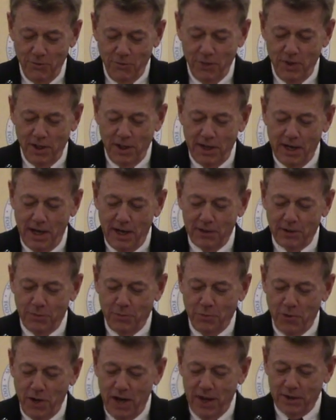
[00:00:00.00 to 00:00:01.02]
When I got
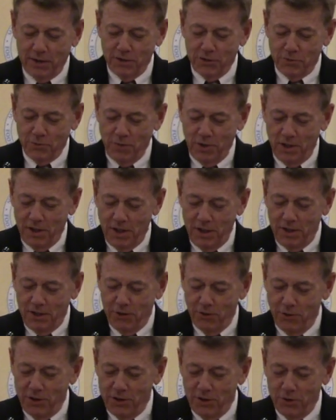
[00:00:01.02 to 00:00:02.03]
to practice one day
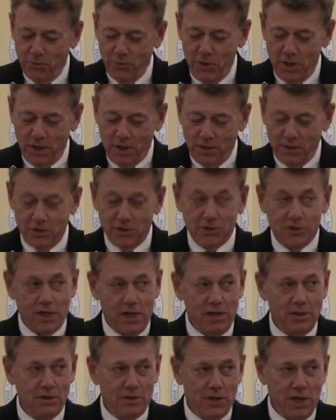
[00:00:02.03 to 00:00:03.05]
during the week of the
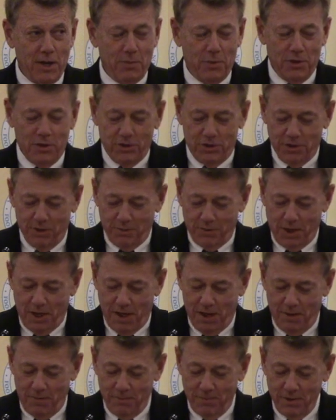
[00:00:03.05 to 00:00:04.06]
state championship
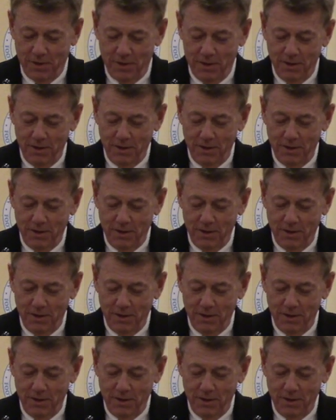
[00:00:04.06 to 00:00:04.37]
game,